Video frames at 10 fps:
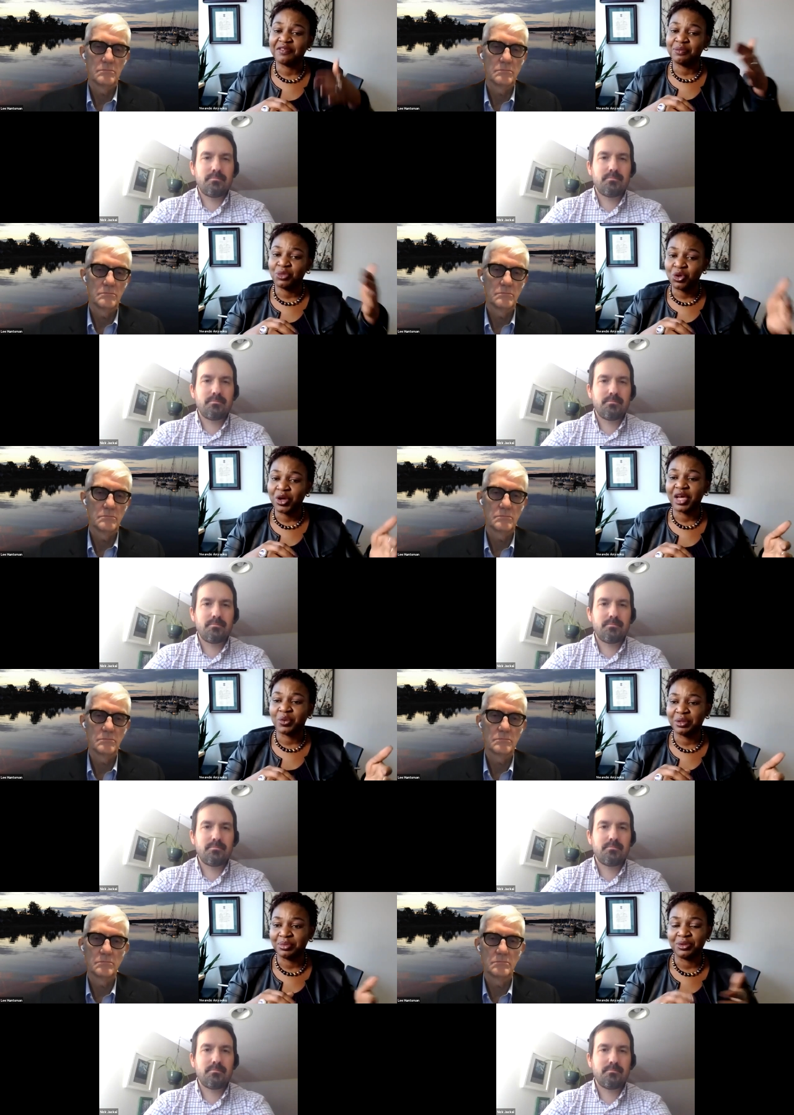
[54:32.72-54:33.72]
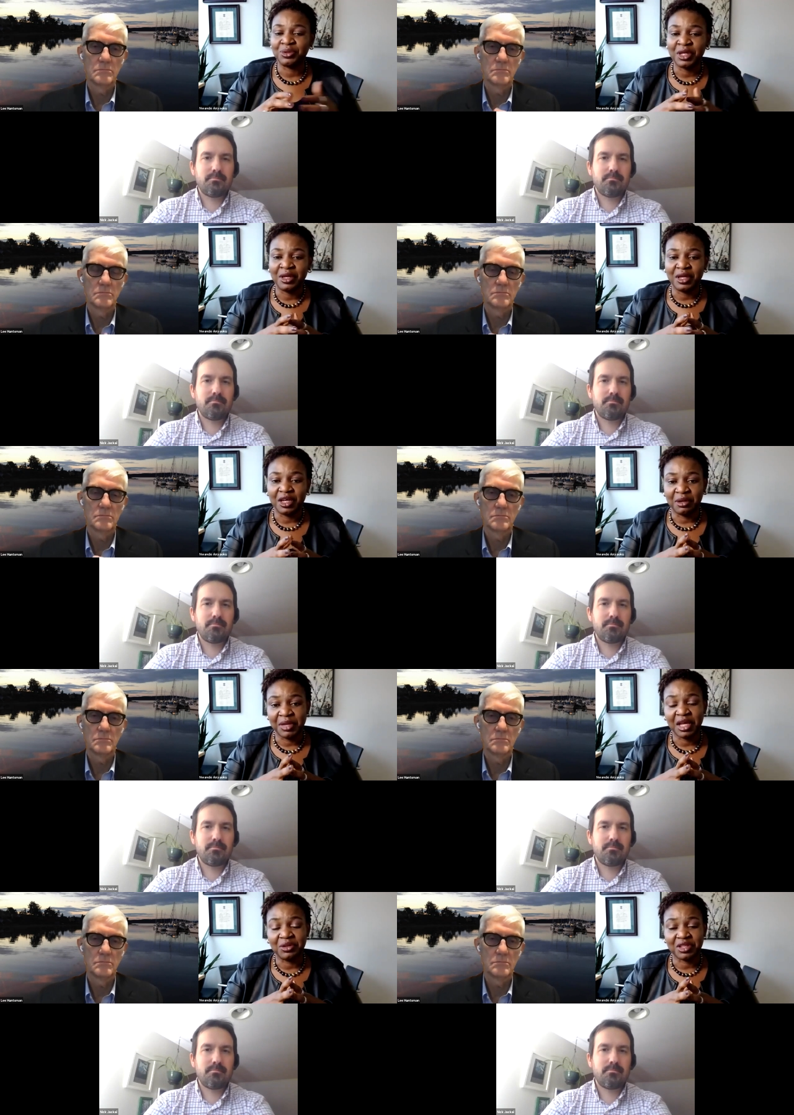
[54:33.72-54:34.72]
Speaker 1: have more equitable
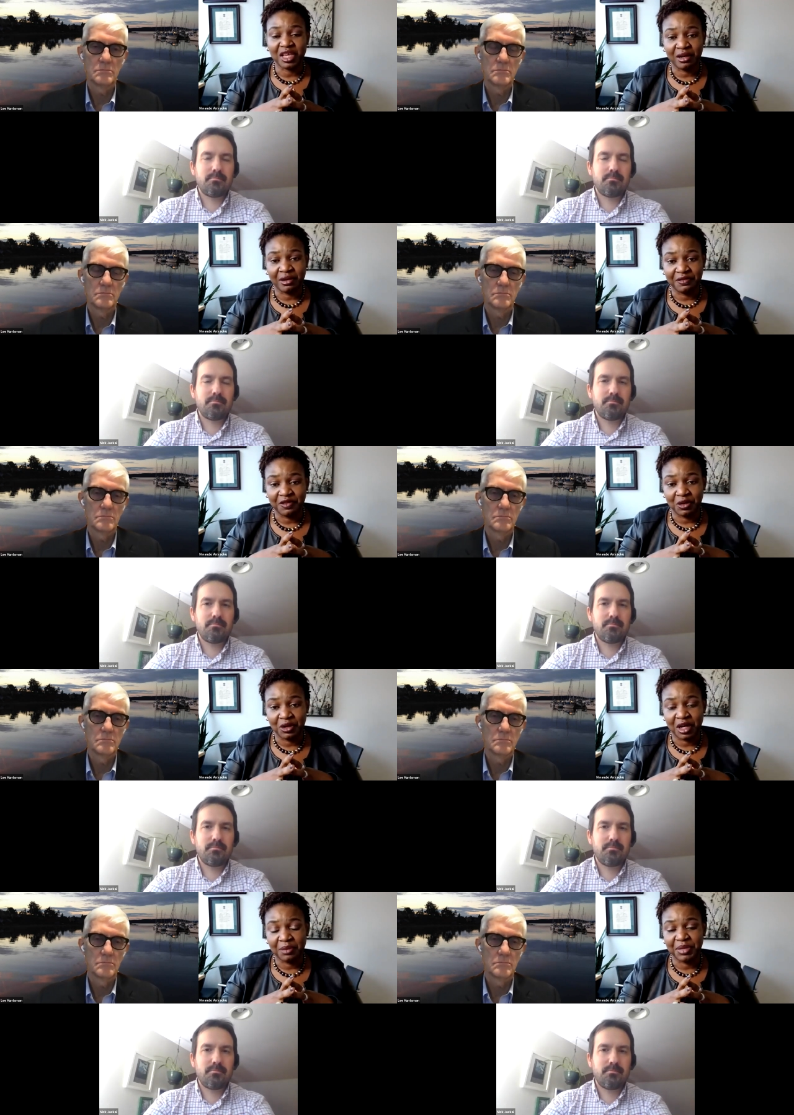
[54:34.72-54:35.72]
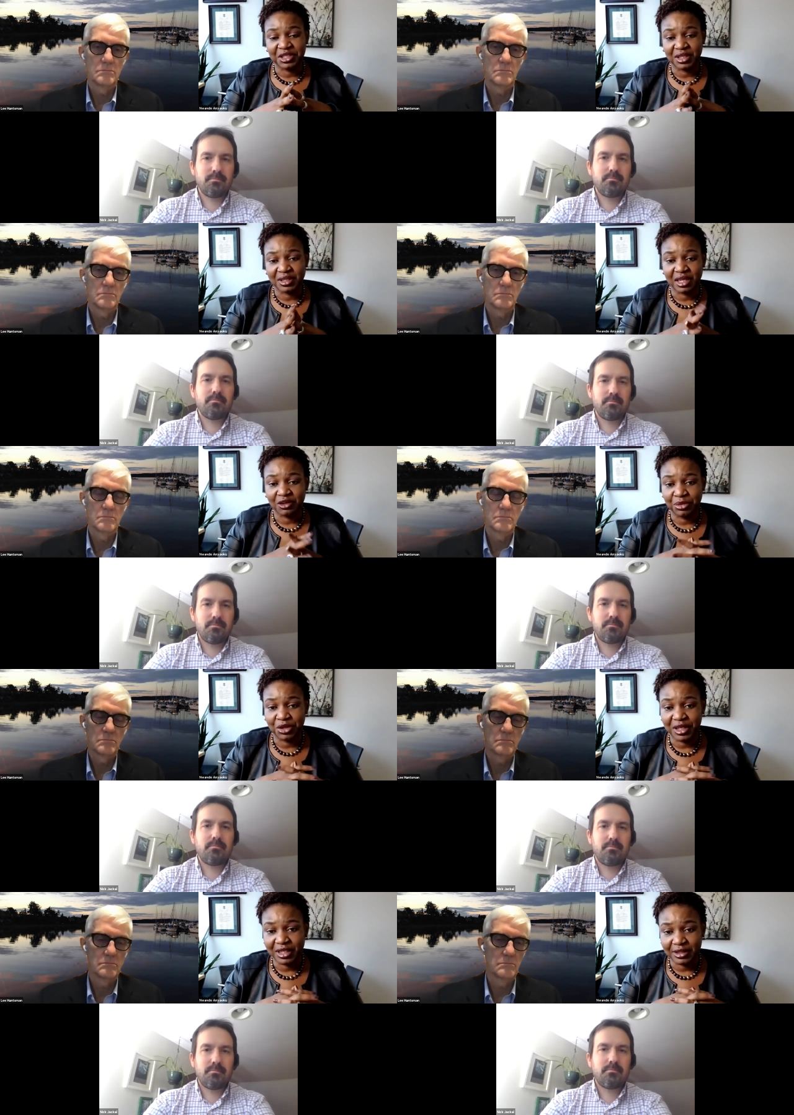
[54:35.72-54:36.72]
um, healthcare for our patients and
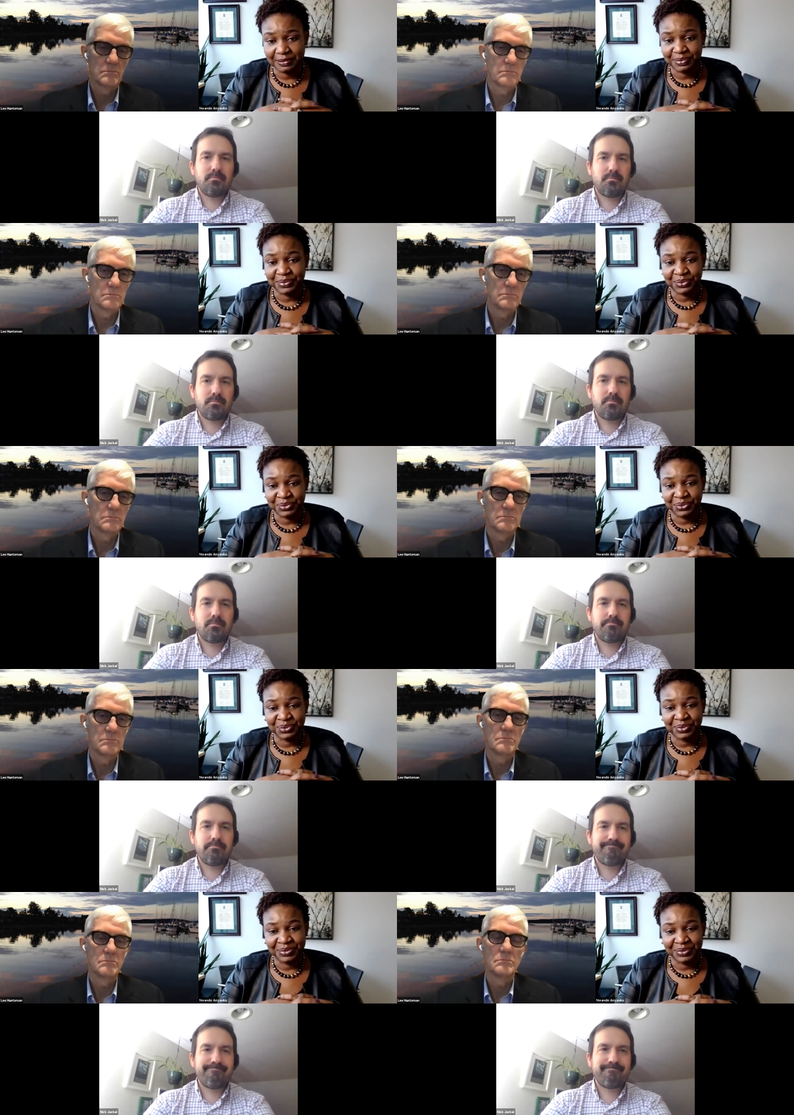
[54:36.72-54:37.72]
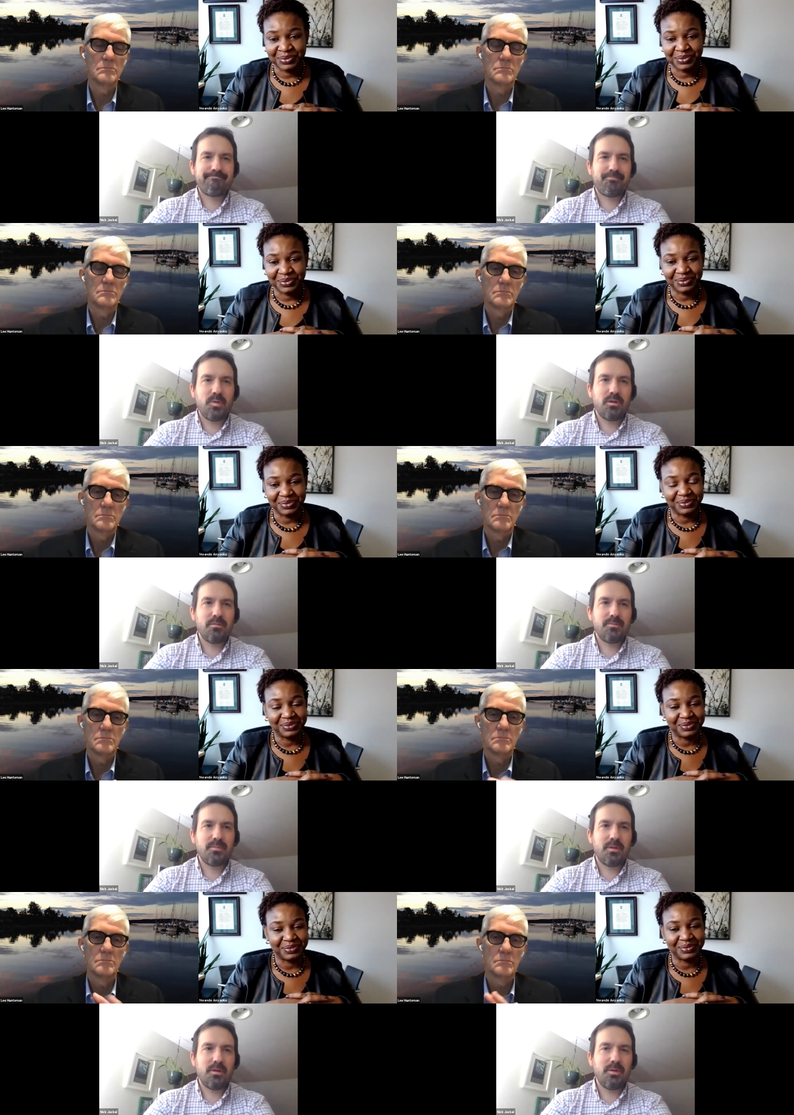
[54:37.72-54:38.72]
communities. Yeah,
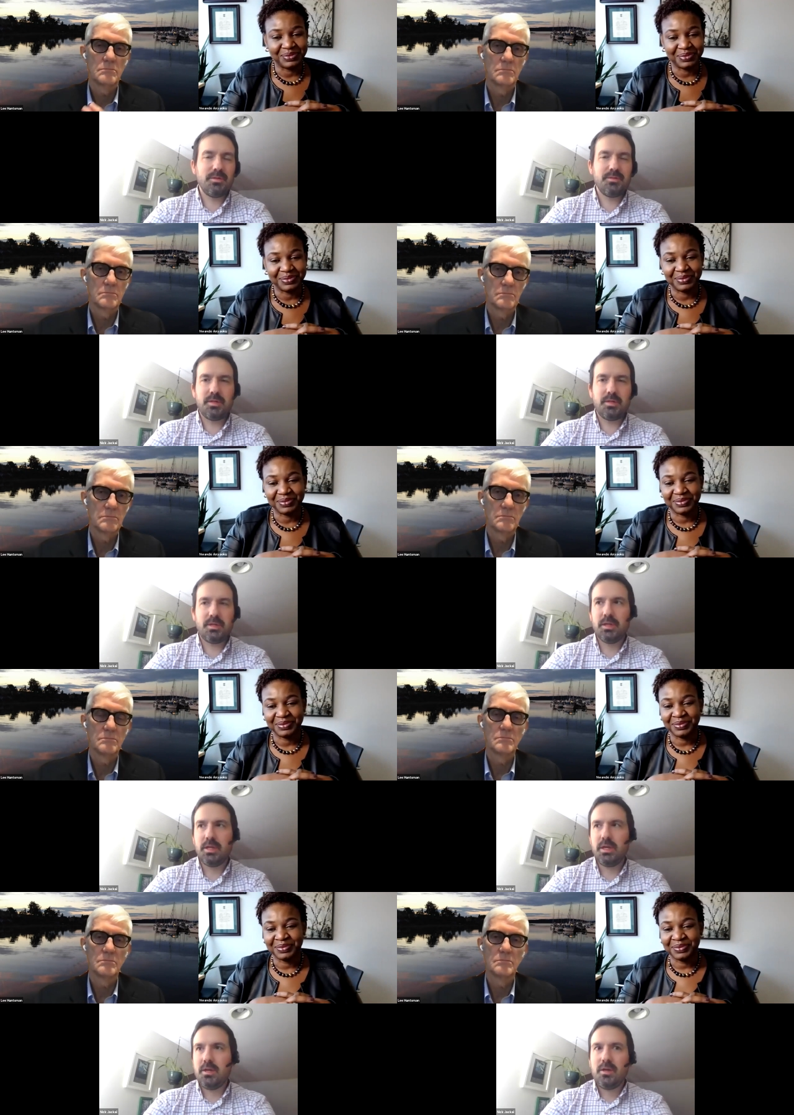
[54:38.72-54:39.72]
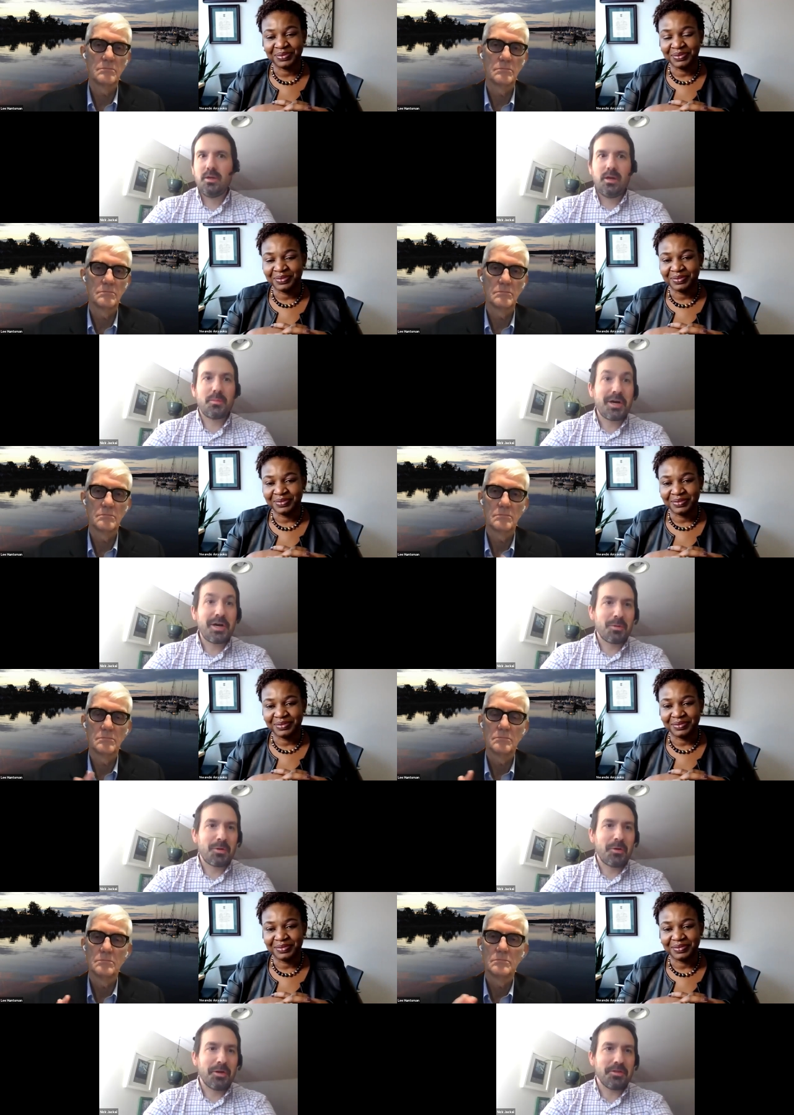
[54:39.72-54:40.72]
Speaker 2: oh, well said. I'm glad we're
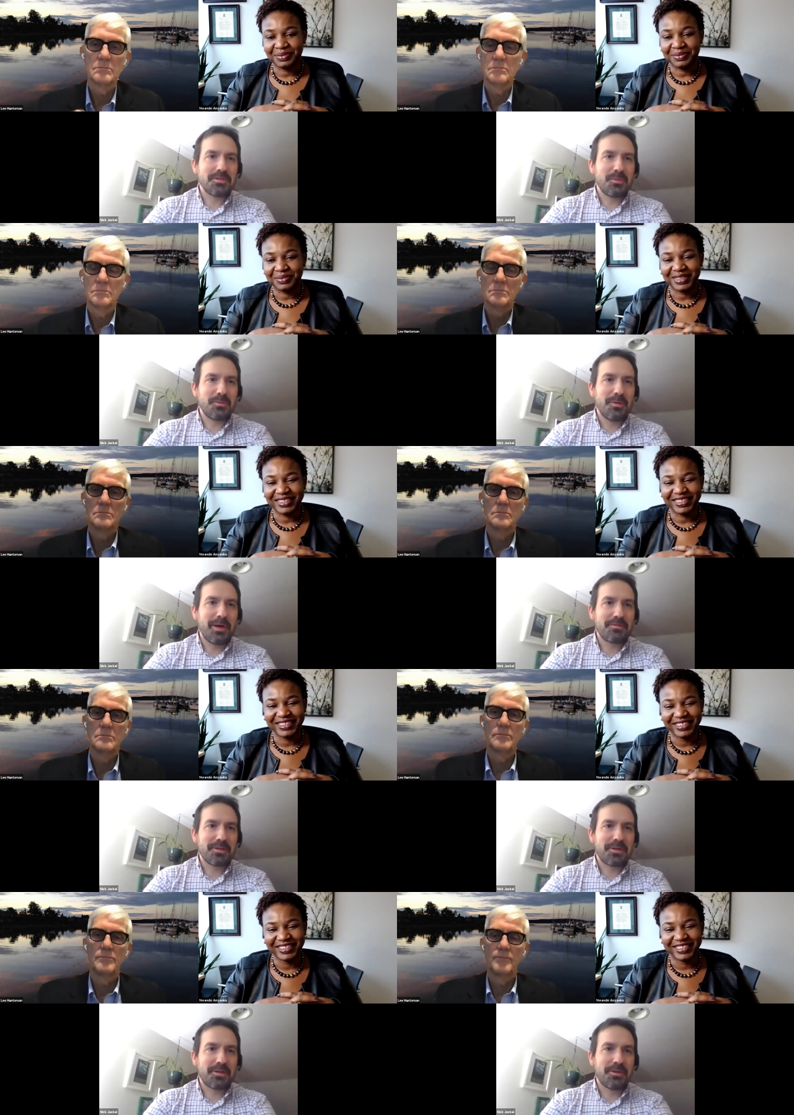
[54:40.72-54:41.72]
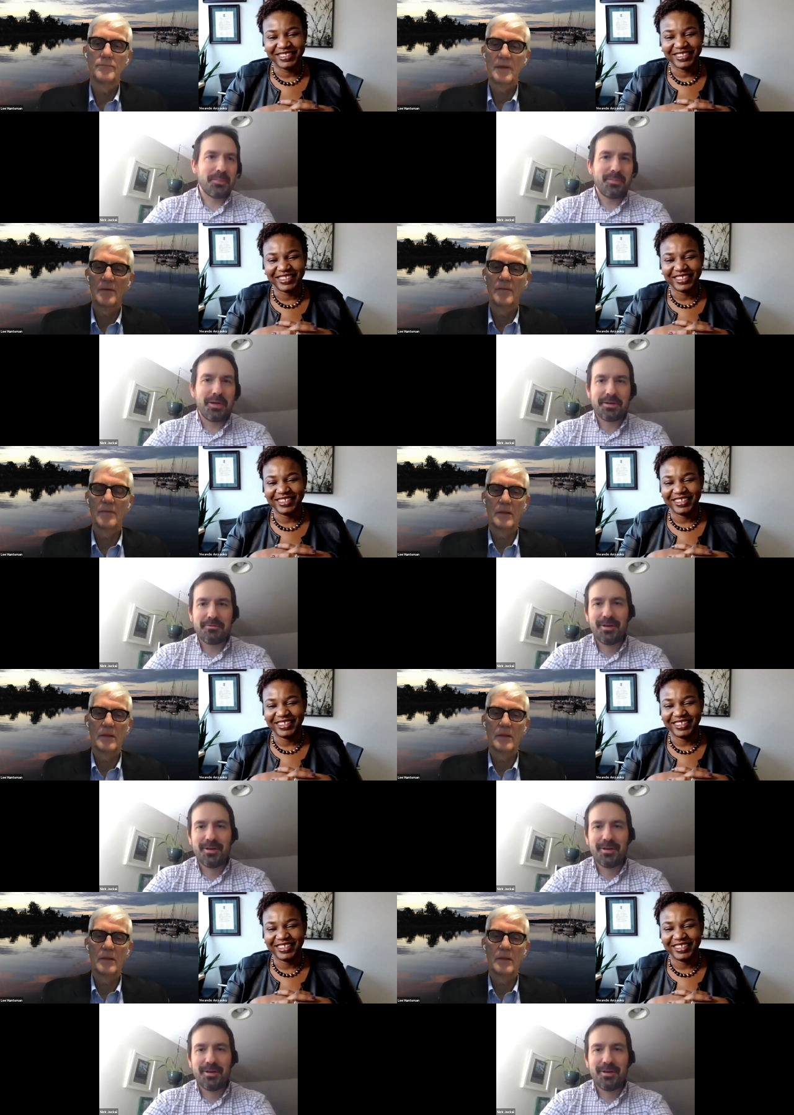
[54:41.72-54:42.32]
recording this. We'll, we'll have to clip many of